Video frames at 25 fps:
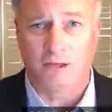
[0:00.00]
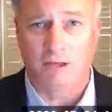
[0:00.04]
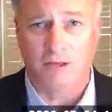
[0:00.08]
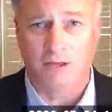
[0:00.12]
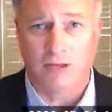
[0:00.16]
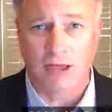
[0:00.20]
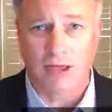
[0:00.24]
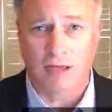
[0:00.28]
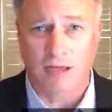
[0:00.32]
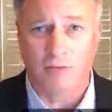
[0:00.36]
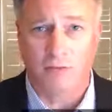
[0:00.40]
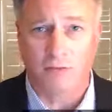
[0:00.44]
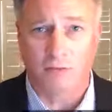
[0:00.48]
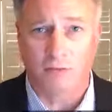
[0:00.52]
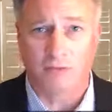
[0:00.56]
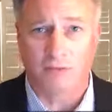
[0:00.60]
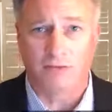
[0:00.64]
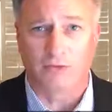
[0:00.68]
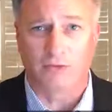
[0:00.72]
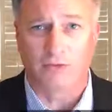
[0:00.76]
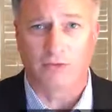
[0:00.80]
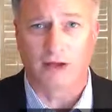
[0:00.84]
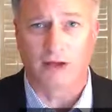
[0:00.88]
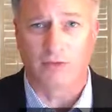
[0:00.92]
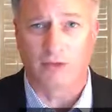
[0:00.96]
to connect
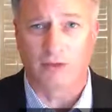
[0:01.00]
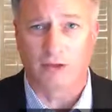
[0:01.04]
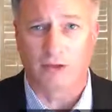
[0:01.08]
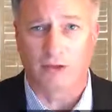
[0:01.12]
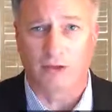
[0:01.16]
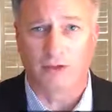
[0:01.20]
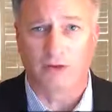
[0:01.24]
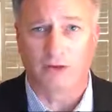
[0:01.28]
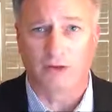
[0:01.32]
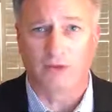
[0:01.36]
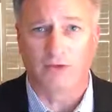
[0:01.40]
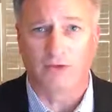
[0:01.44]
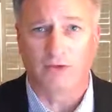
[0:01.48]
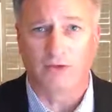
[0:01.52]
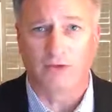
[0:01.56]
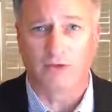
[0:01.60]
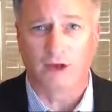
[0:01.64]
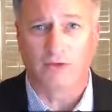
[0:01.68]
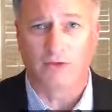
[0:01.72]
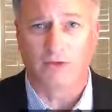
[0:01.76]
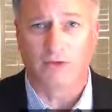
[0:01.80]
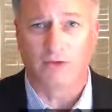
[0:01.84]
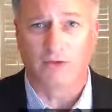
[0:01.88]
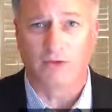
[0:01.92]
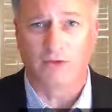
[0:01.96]
with the Trafficking in Persons
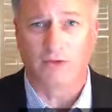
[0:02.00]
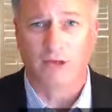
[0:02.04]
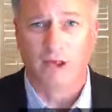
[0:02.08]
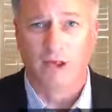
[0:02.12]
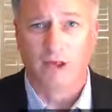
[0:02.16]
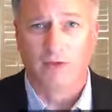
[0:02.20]
Office.